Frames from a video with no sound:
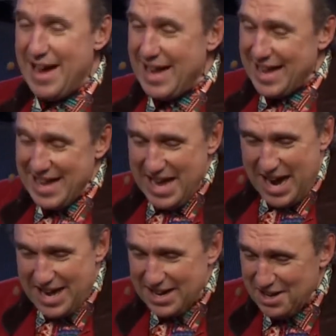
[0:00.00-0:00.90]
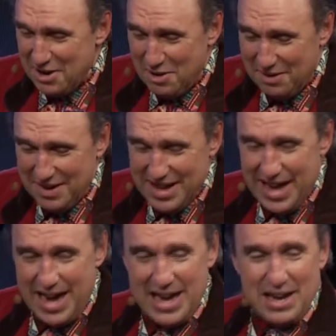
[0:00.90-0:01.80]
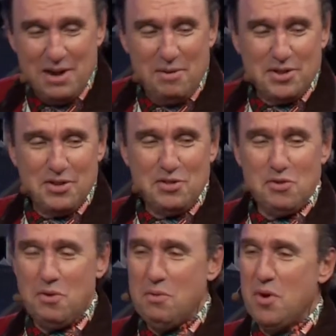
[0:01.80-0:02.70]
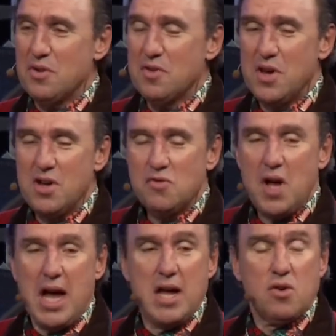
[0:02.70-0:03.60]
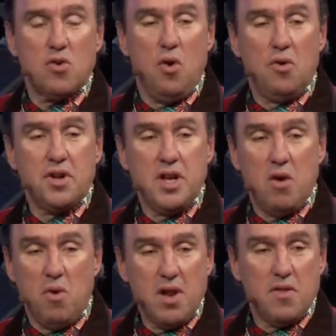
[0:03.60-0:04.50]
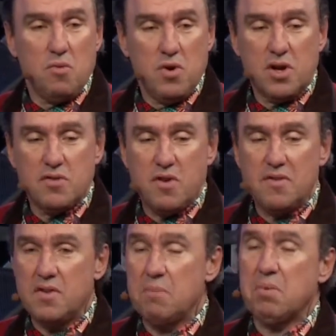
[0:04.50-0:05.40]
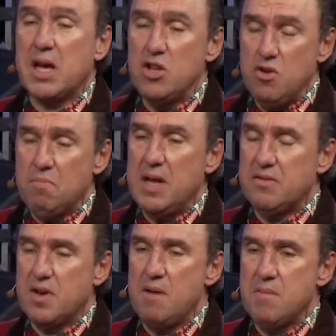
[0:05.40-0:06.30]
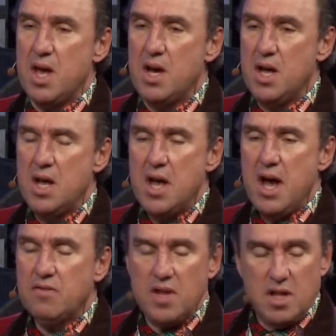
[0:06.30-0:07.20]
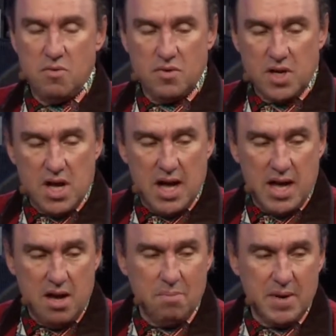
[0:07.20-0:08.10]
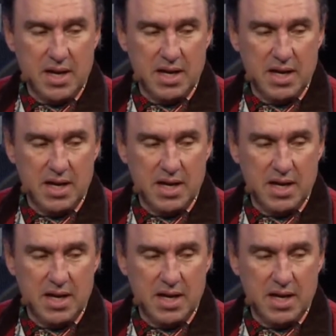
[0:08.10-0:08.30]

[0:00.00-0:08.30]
I, I didn't know. I didn't know what the story was. So I called and one of the workers over said, Can you please come here? I said, There was a guy helping.